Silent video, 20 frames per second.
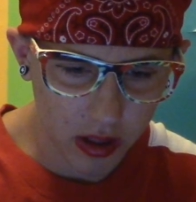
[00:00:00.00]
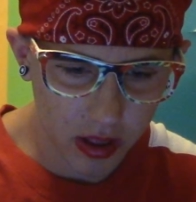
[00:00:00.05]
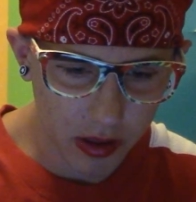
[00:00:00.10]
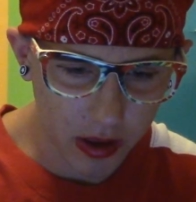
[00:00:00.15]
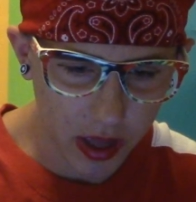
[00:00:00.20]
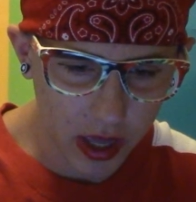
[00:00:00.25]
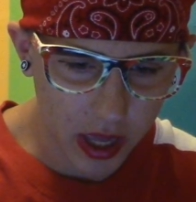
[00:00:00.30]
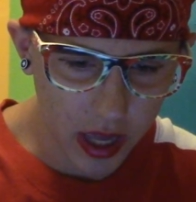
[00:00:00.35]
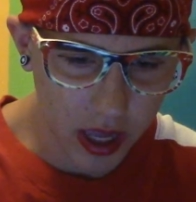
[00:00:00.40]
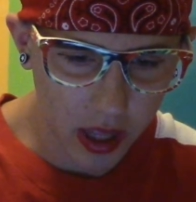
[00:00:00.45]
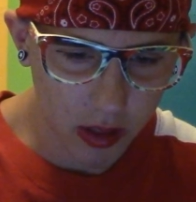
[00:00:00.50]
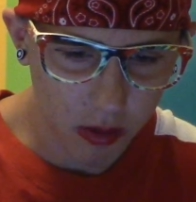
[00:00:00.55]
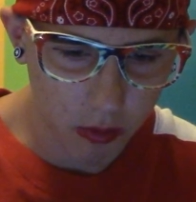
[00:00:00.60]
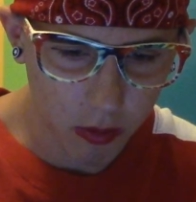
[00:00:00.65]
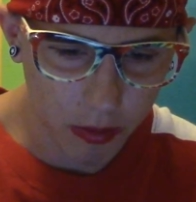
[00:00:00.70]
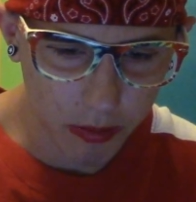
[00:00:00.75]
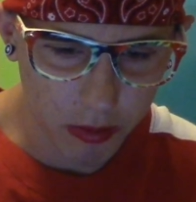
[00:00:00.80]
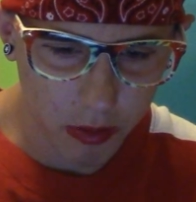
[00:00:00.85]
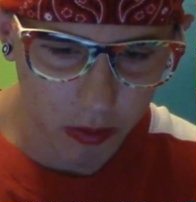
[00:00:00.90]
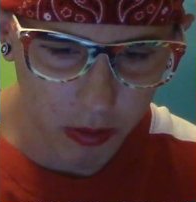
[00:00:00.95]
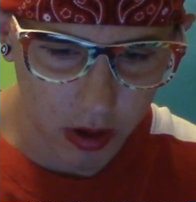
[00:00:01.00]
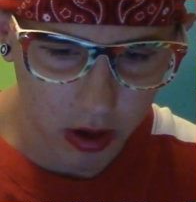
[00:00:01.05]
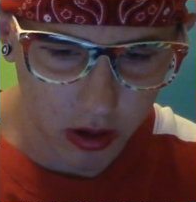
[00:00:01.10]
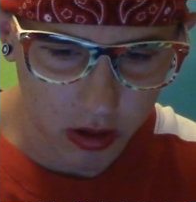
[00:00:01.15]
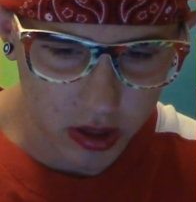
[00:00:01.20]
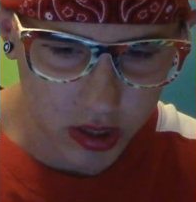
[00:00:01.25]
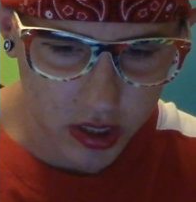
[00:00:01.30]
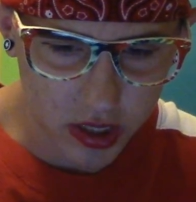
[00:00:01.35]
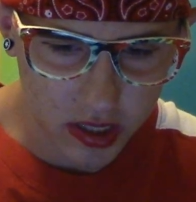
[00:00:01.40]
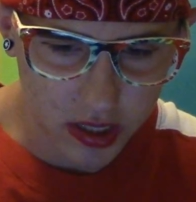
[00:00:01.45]
and I had whipped
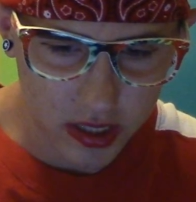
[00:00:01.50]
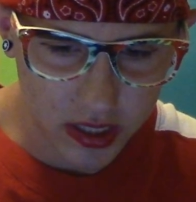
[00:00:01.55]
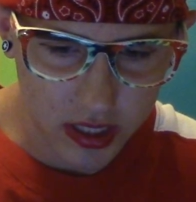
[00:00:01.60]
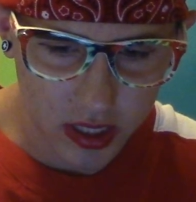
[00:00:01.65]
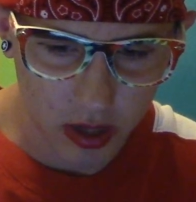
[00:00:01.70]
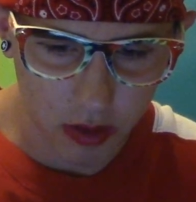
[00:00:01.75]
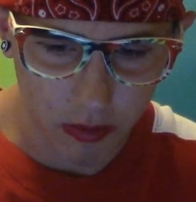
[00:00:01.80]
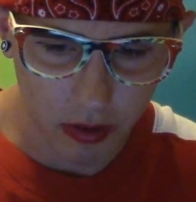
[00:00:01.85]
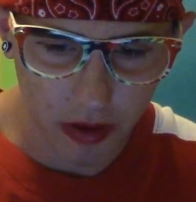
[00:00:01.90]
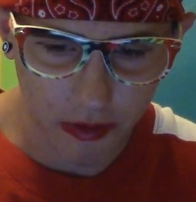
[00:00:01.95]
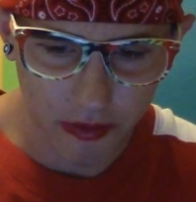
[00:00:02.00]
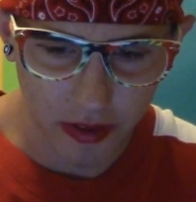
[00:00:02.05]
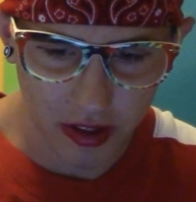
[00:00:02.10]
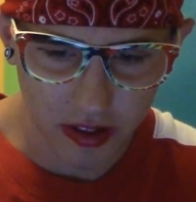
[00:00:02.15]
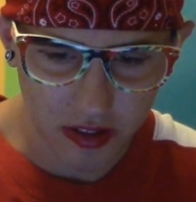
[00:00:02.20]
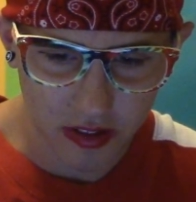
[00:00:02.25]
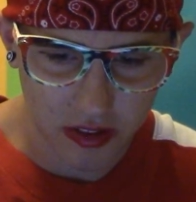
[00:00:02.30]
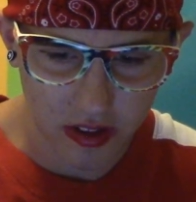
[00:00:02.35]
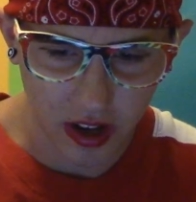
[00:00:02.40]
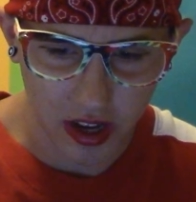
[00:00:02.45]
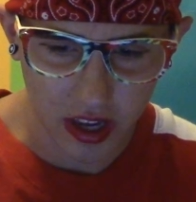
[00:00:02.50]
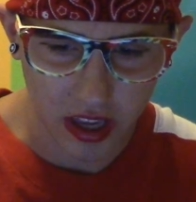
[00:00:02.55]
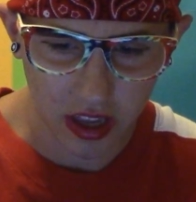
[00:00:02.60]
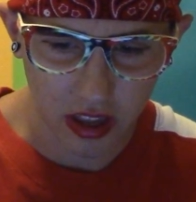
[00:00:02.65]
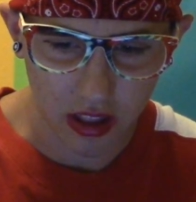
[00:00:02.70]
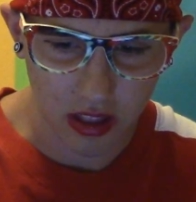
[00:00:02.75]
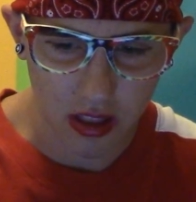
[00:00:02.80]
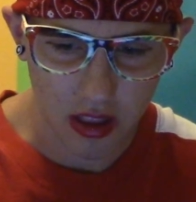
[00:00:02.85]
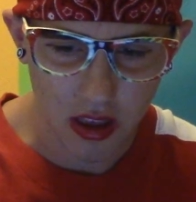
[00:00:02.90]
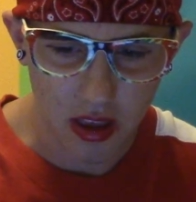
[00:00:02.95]
around just to see a red vest
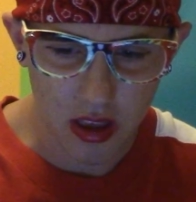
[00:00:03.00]
ducking.